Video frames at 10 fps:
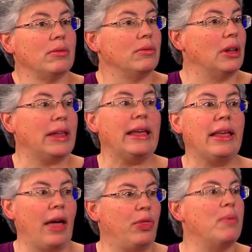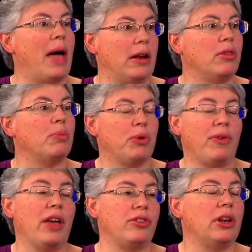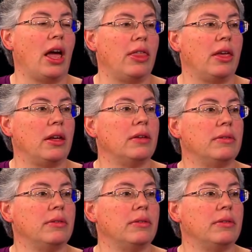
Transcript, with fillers: really get them out of the profession, I think.